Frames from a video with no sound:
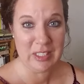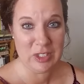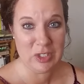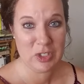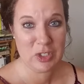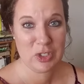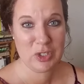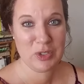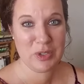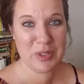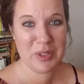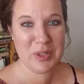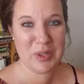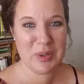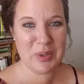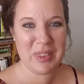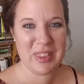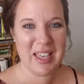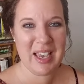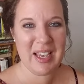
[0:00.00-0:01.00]
is
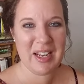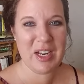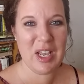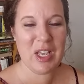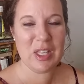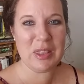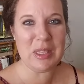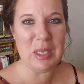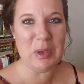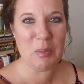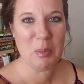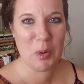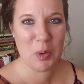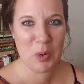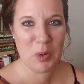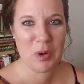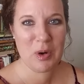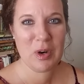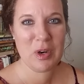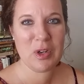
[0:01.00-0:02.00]
true that the
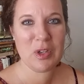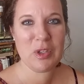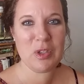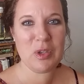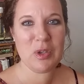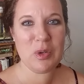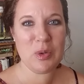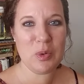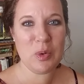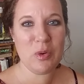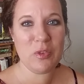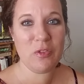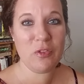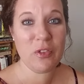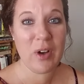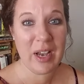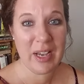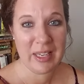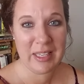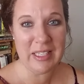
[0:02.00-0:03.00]
more you
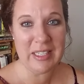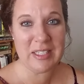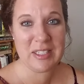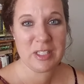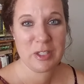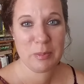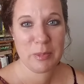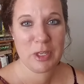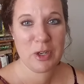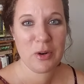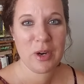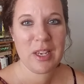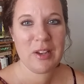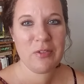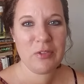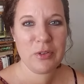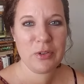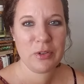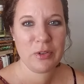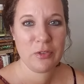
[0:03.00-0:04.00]
find to be
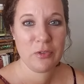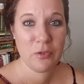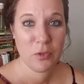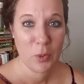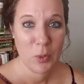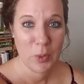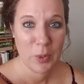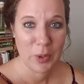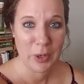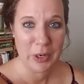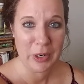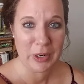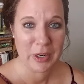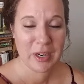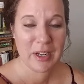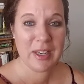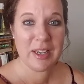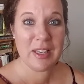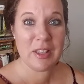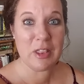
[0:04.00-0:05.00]
grateful
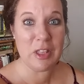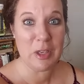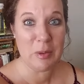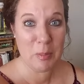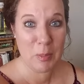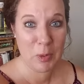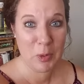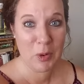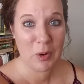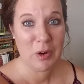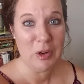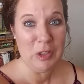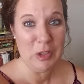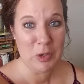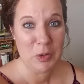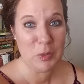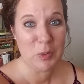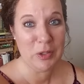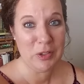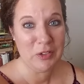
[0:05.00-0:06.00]
for, the more
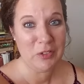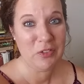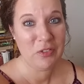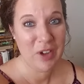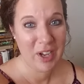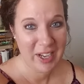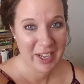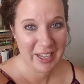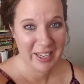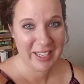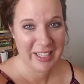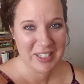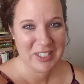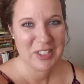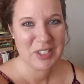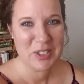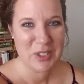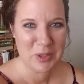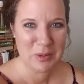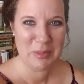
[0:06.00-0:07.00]
you will
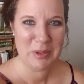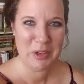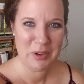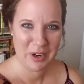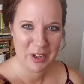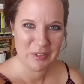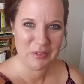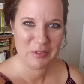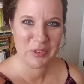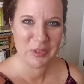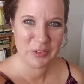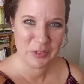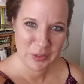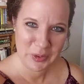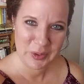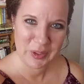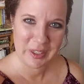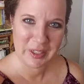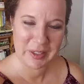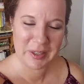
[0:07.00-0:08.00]
find to be grateful
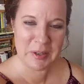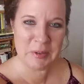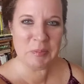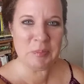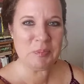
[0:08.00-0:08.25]
for.